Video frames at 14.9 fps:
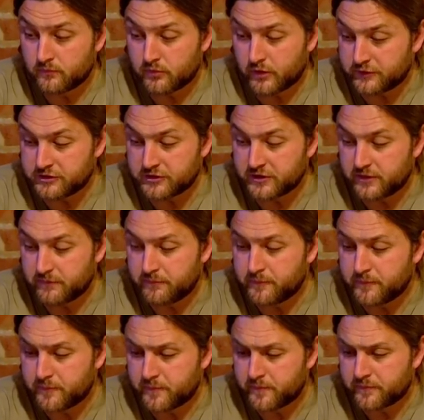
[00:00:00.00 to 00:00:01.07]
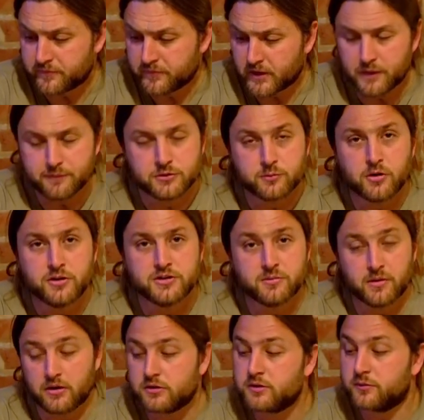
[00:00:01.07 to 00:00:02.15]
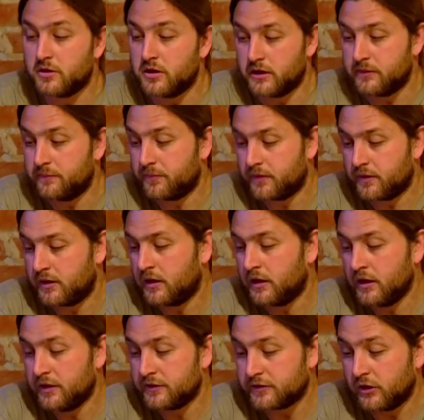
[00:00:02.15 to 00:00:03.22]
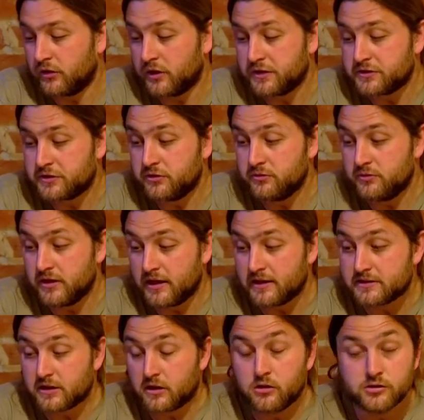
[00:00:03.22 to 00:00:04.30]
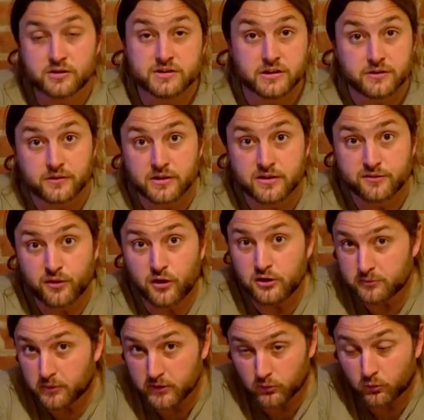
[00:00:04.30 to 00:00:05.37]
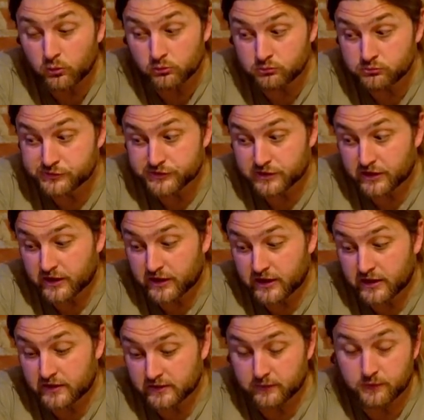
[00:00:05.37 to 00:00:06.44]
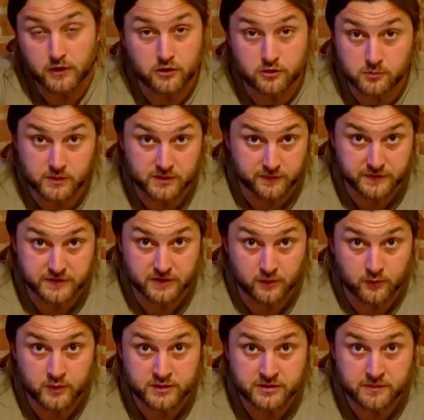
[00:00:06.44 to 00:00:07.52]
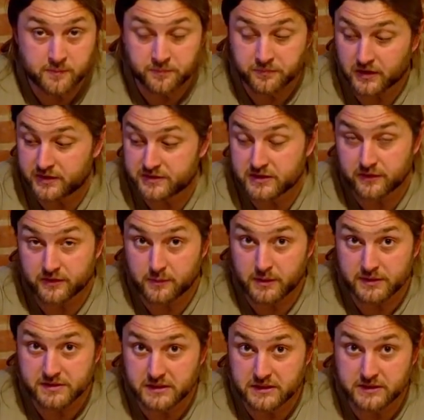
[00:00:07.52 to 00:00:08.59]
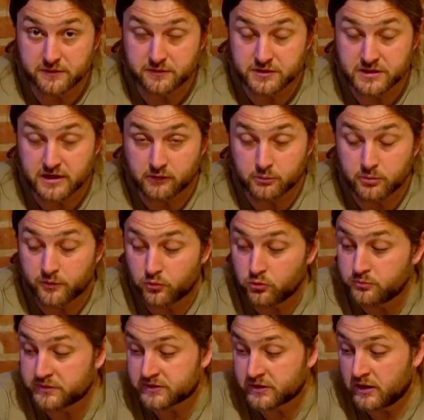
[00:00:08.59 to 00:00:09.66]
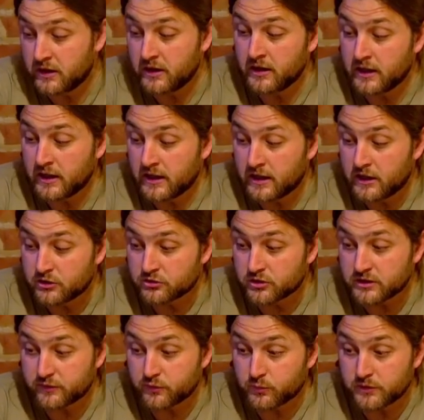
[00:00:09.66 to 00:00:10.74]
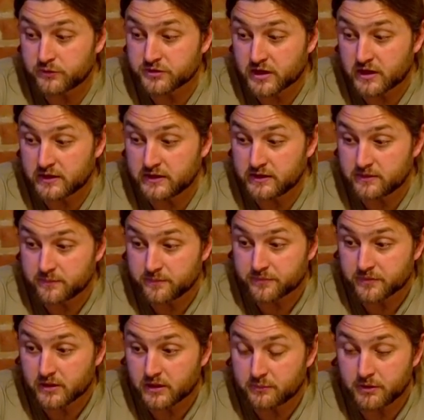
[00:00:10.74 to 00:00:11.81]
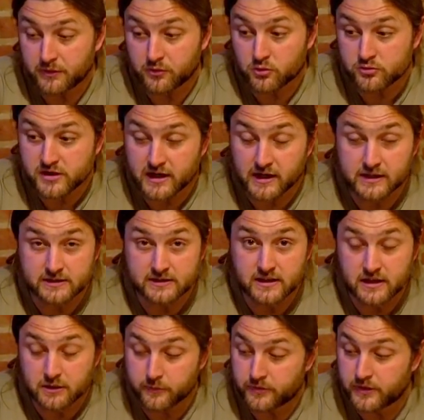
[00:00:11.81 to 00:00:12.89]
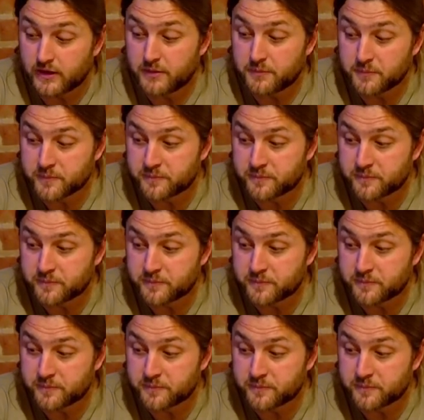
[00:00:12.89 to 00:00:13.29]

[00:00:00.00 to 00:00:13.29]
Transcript: which um, I'm surprised about, really. So the things to do next are to see if I can find my oils and give the locomotive a service and see if that makes any difference to how it performs. Try and give the wheels a clean, a bit of contact cleaner here and there,